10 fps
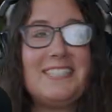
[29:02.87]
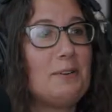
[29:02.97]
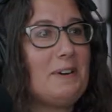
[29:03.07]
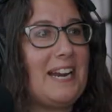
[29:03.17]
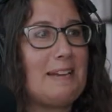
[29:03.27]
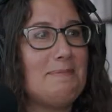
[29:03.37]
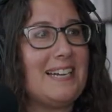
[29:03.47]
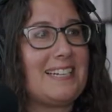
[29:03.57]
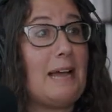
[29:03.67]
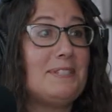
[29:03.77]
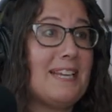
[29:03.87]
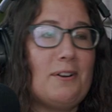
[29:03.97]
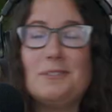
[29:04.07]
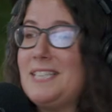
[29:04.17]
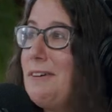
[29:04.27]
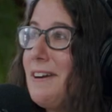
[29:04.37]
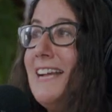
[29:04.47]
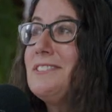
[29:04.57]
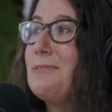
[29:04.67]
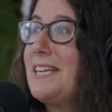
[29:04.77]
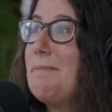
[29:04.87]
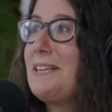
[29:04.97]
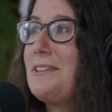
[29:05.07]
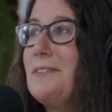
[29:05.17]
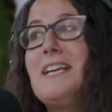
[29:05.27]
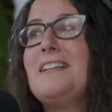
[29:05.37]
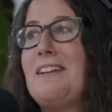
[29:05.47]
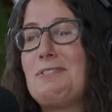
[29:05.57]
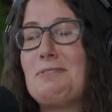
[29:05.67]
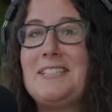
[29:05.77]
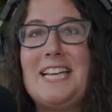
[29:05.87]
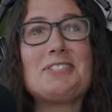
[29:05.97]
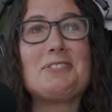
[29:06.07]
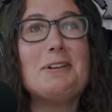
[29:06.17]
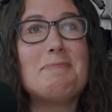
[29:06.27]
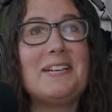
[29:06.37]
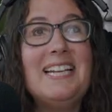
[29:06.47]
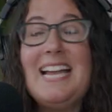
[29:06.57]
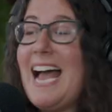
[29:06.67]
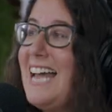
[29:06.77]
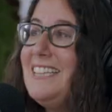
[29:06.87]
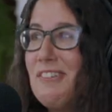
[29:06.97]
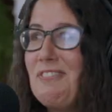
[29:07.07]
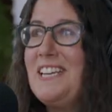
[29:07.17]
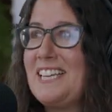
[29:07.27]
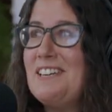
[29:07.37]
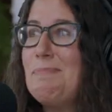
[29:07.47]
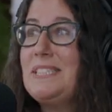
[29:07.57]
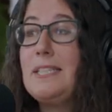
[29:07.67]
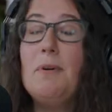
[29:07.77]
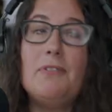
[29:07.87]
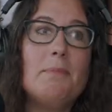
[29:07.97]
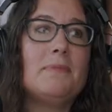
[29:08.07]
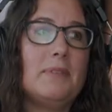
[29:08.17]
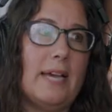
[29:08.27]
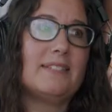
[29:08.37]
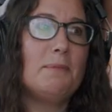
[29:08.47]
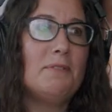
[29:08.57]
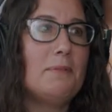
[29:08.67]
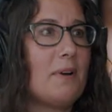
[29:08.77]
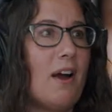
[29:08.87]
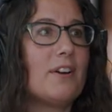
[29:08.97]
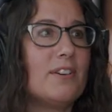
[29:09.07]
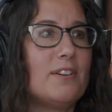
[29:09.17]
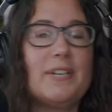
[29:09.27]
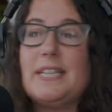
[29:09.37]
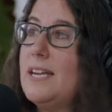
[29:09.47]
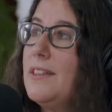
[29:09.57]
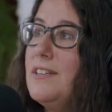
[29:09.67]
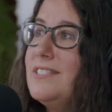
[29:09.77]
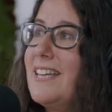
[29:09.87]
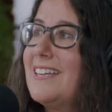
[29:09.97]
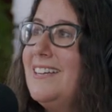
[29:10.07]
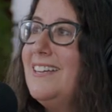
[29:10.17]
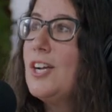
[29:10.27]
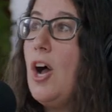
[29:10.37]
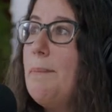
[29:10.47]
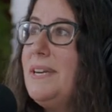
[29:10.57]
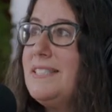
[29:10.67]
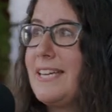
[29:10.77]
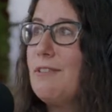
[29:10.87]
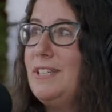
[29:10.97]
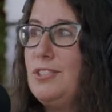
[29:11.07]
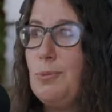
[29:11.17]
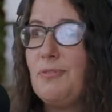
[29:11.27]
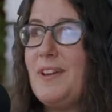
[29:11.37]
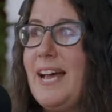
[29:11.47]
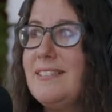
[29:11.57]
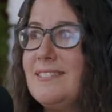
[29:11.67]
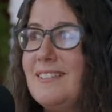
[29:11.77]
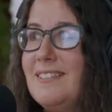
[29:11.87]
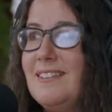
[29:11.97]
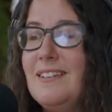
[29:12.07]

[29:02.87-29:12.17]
So when I get back, I'm staying at a hotel right now. So when I get back to the hotel, I have to read that script. But I like reading them. But some of them, yeah, some of them are harder to read than others. Like yeah. comedies, I can read super fast.